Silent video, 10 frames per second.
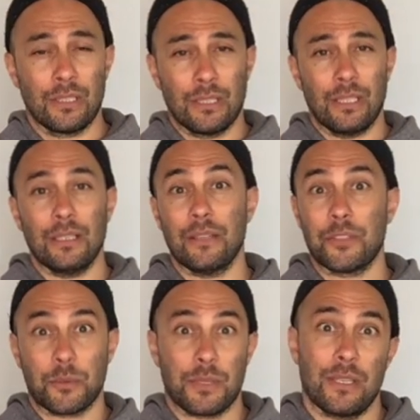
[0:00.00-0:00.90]
I love
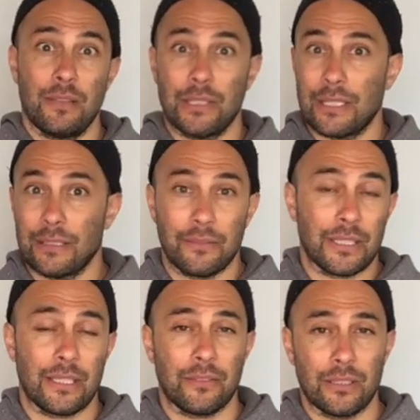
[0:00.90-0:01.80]
to receive it. I love to
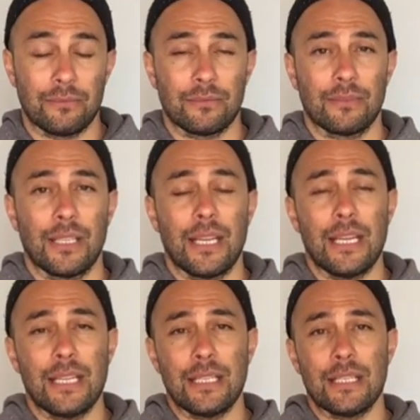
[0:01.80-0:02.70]
give it.
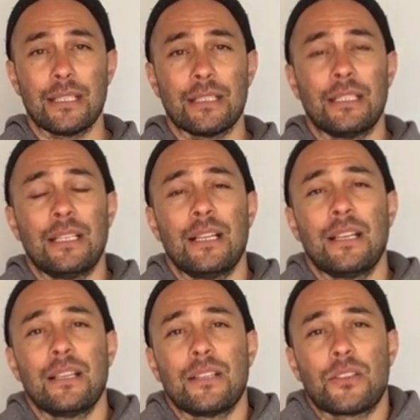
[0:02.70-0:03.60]
And
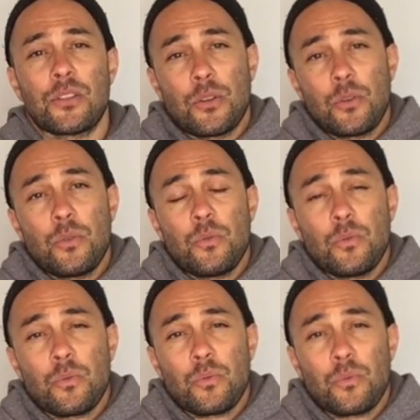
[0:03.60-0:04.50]

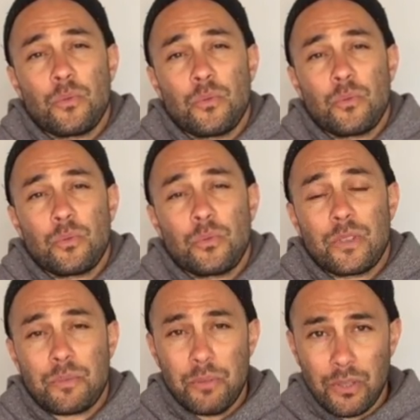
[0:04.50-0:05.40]
so
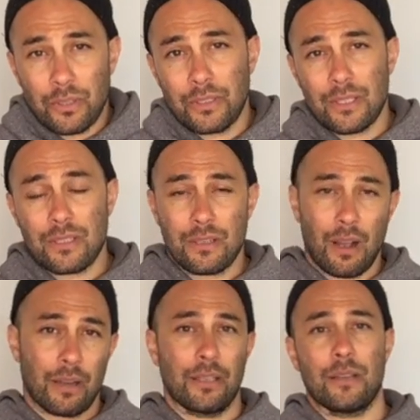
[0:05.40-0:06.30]
this book is
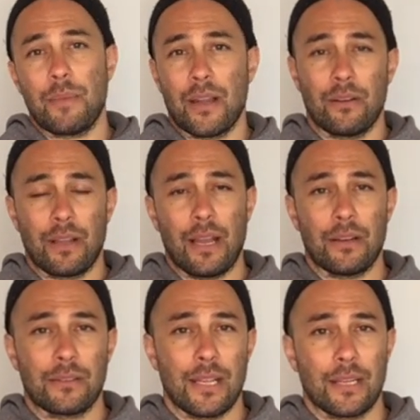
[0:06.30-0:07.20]
talking about
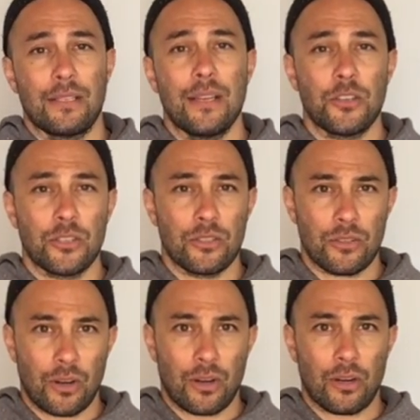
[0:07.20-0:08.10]
how technicians
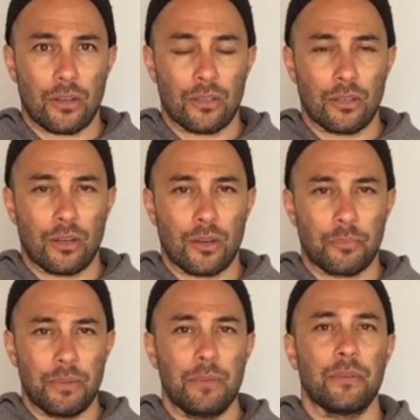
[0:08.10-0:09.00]

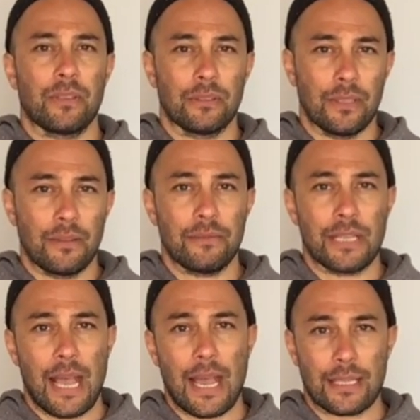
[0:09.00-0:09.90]
are people that love
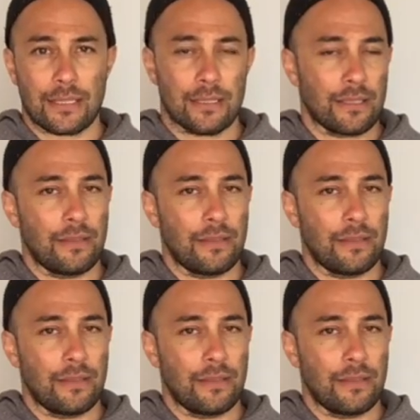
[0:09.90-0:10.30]
tasks.